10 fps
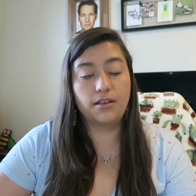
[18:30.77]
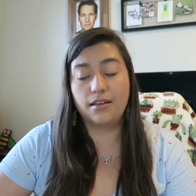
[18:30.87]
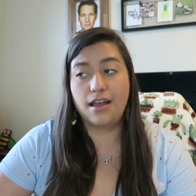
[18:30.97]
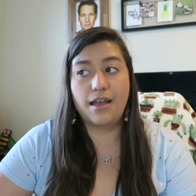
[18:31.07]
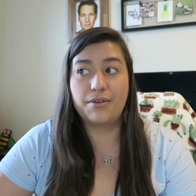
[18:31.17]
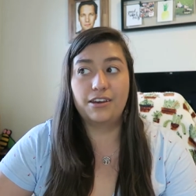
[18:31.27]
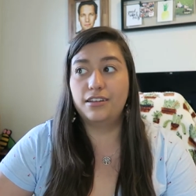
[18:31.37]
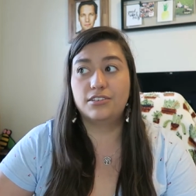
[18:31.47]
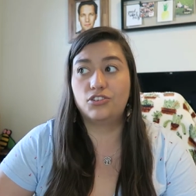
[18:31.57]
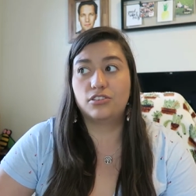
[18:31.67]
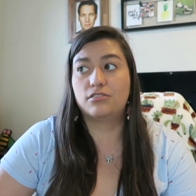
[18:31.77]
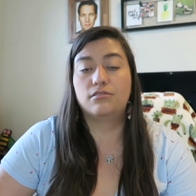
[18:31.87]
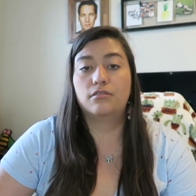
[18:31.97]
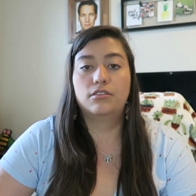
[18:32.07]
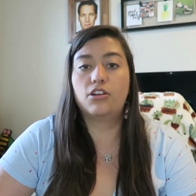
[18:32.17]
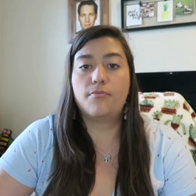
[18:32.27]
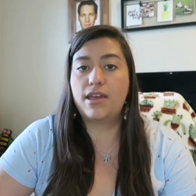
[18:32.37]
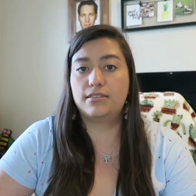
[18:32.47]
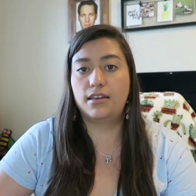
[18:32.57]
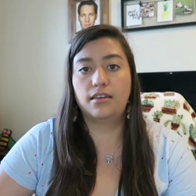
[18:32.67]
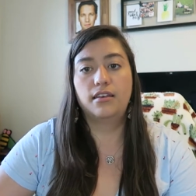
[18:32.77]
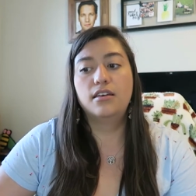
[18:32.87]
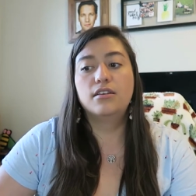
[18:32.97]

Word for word: I mean, it's just, they're amazing.